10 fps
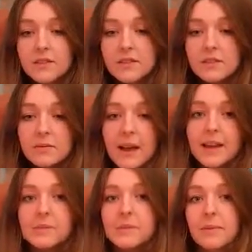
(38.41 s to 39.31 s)
The visitor
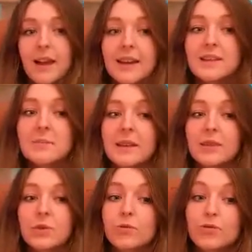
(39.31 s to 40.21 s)
management plan is
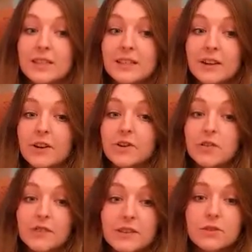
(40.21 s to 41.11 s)
based on research
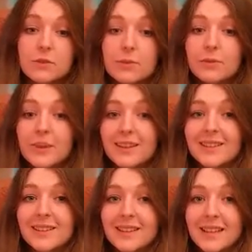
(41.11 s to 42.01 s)
on visitor
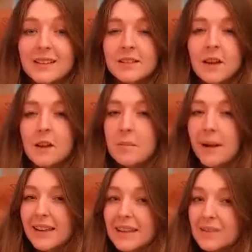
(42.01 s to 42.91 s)
profiles and needs,
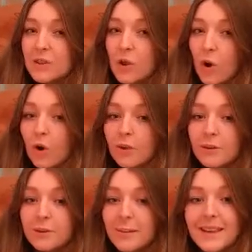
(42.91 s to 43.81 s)
but even the
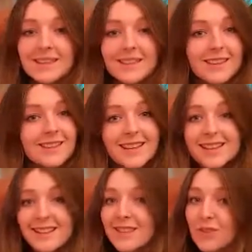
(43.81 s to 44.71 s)
author admits that the
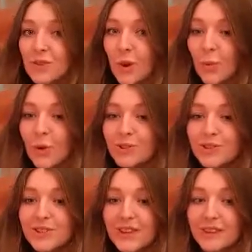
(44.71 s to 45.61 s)
data is not
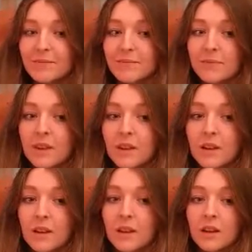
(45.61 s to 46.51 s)
watertight.
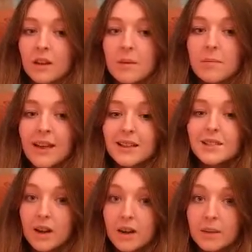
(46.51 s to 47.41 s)

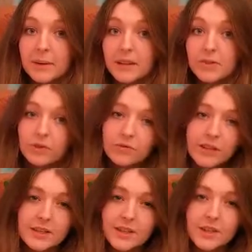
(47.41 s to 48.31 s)
Plans are based on
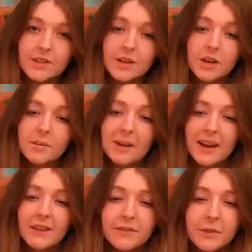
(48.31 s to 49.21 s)
research,
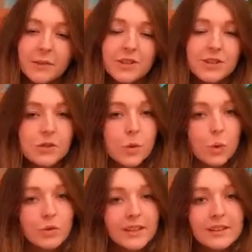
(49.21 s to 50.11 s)
but information is
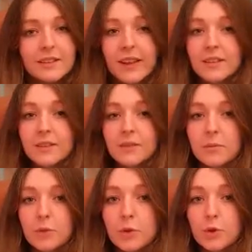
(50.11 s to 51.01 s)
only collected
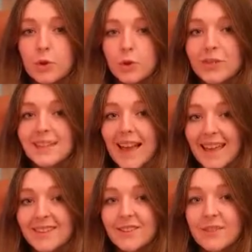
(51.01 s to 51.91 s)
from those who choose
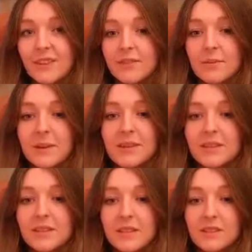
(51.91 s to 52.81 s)
to enter the
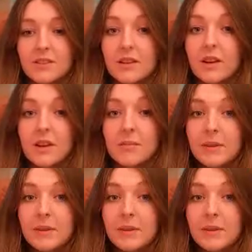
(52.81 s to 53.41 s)
information centre,